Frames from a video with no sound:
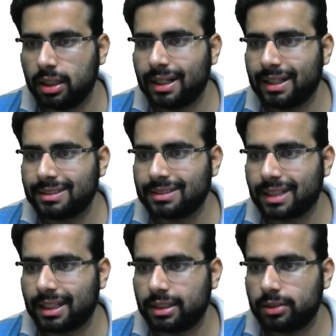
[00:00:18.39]
and
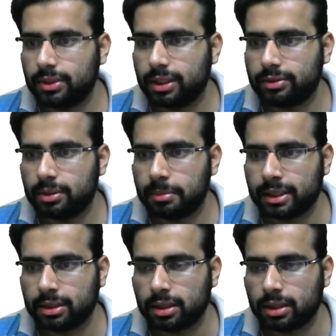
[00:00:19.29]
inside it we have the
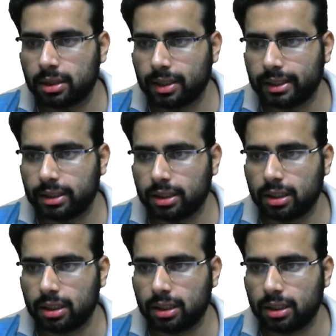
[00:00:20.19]
main, right?